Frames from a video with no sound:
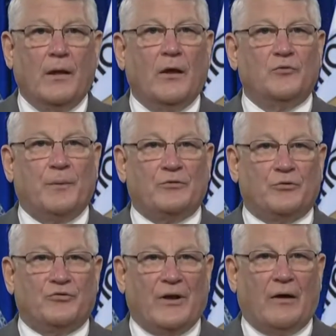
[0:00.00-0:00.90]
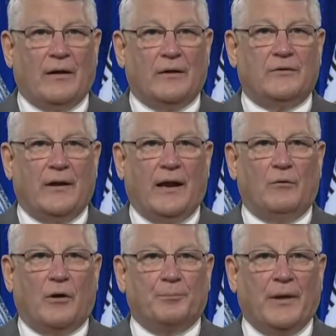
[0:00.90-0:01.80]
A special shout out today
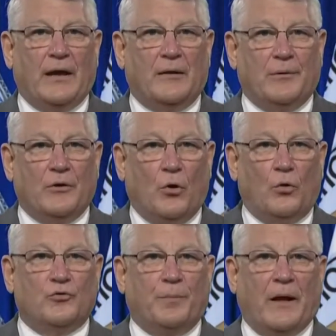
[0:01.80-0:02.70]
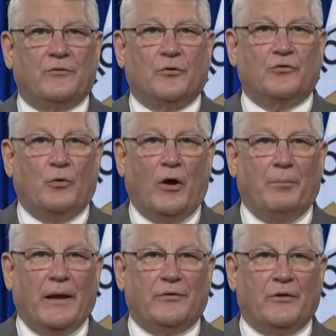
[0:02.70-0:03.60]
to our Platinum and Gold sponsors who
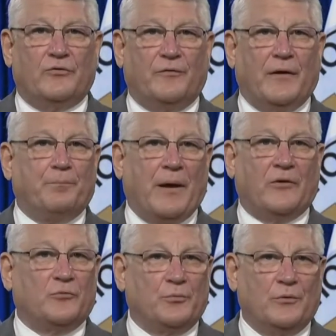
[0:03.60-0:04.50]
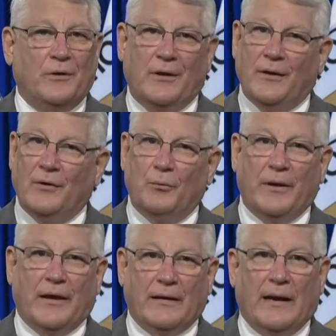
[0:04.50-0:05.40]
help make this event possible. We
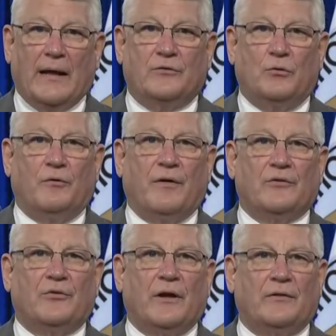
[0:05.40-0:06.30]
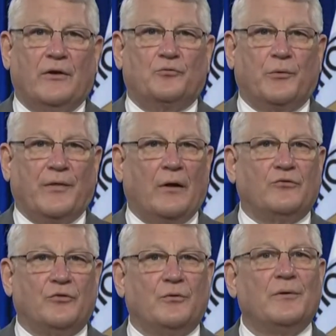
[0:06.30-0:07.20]
cannot do events like this
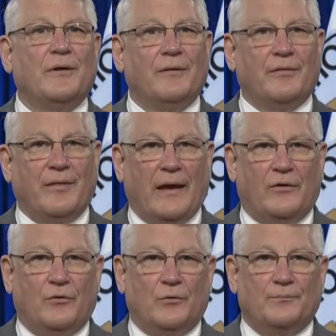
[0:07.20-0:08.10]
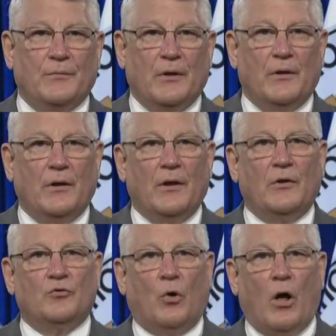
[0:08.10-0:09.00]
without you. Thank you.
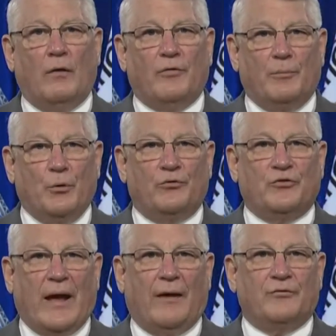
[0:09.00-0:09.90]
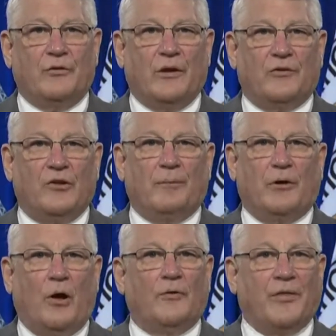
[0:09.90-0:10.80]
To all of the booth staffs in the exhibit
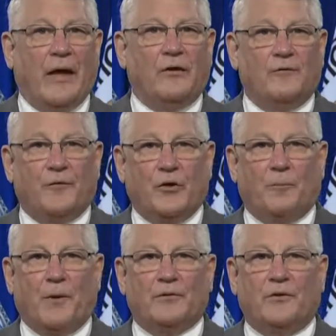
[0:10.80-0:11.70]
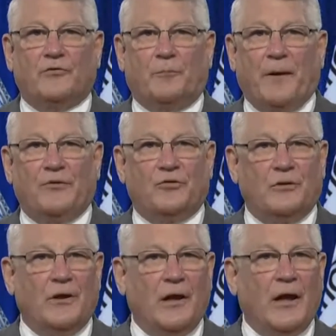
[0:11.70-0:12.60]
hall, thank you for your
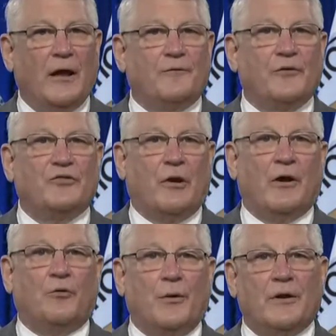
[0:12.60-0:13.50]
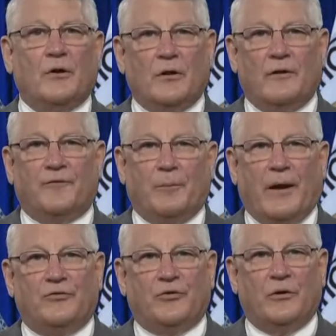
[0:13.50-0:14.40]
participation and for sharing critical
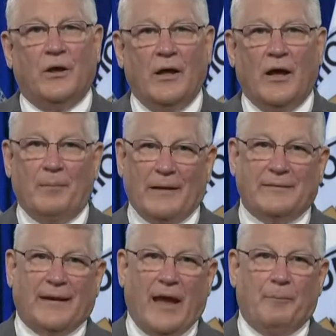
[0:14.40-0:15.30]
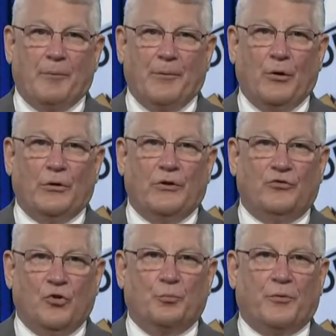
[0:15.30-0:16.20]
information about the
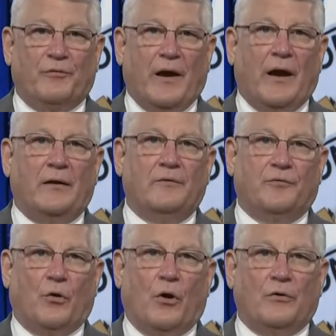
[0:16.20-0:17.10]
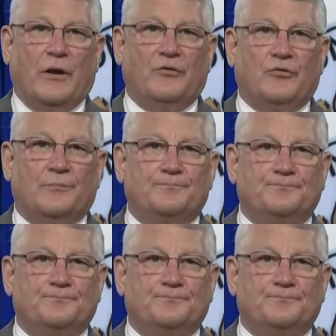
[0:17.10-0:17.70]
capabilities you provide for our nation.